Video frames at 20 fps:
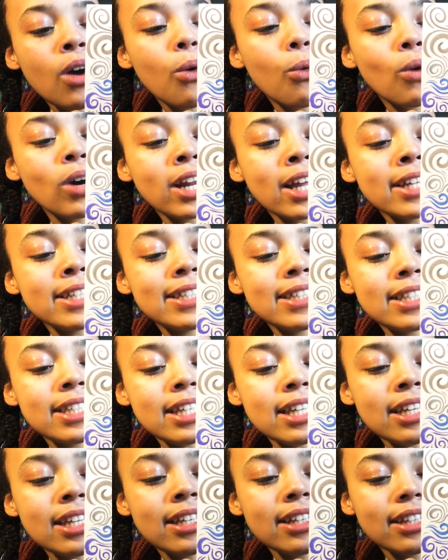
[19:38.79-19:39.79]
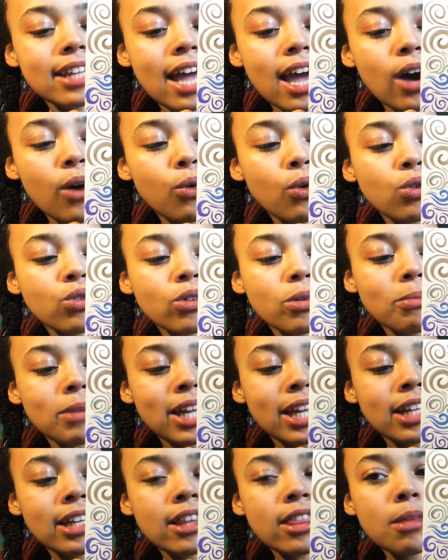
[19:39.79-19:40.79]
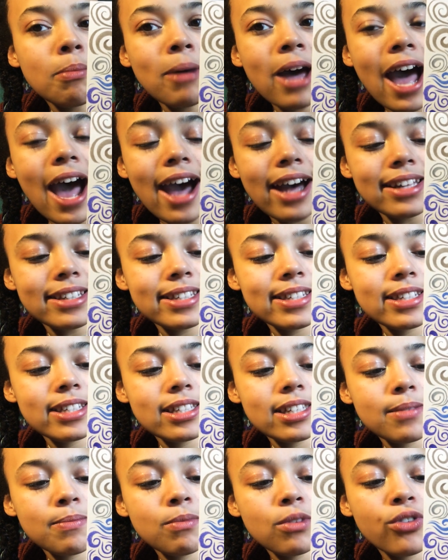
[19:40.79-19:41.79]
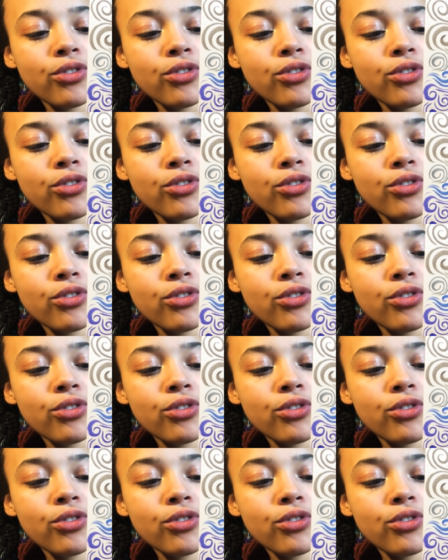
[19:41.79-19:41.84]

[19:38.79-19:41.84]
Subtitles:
What I see now will remain in the past,